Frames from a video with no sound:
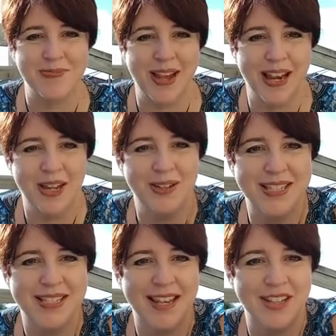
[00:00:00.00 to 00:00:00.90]
Hello
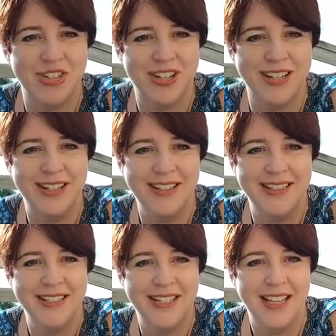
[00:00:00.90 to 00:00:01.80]
Sandra.
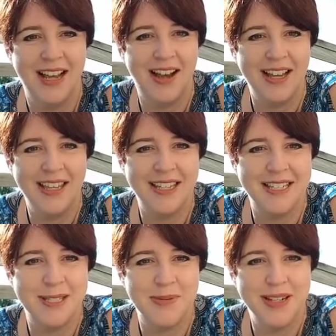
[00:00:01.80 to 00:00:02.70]
Hi
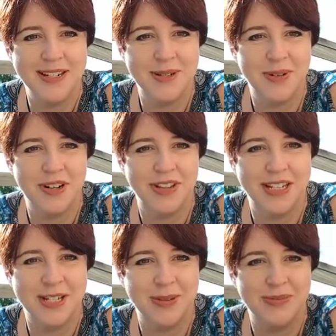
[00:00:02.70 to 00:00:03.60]
Kismet, one of our
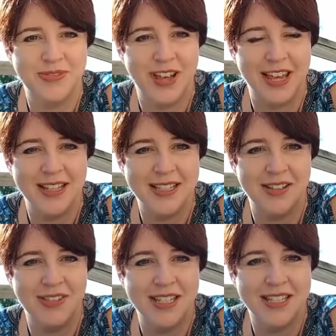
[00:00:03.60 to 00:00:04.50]
top fans.
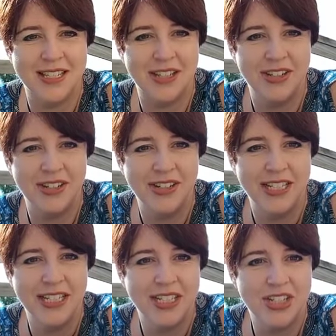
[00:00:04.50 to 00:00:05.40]
Lovely to see you.
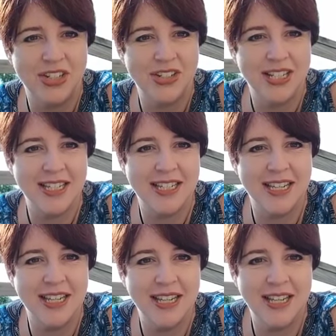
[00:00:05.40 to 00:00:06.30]
Judy's
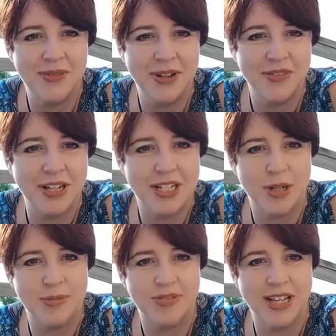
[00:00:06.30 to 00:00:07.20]
here, one of our
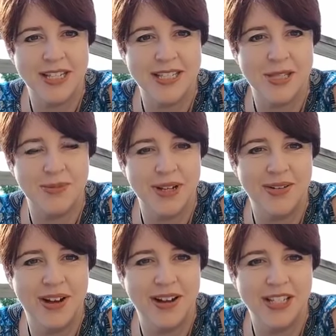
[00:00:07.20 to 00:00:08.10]
top fans as
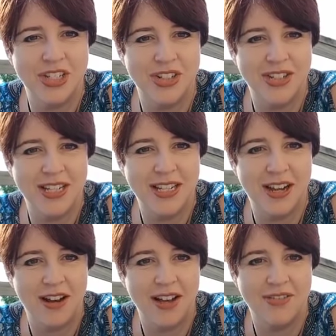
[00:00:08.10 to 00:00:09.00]
well. Hi Judy.
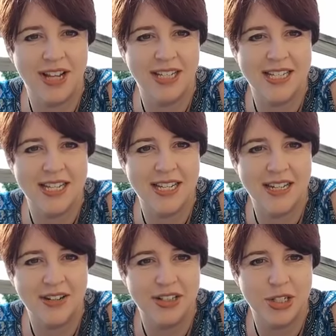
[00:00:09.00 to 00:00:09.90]
Hi
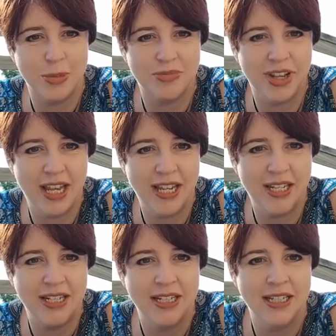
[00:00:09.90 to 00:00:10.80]
Valentina, a top fan.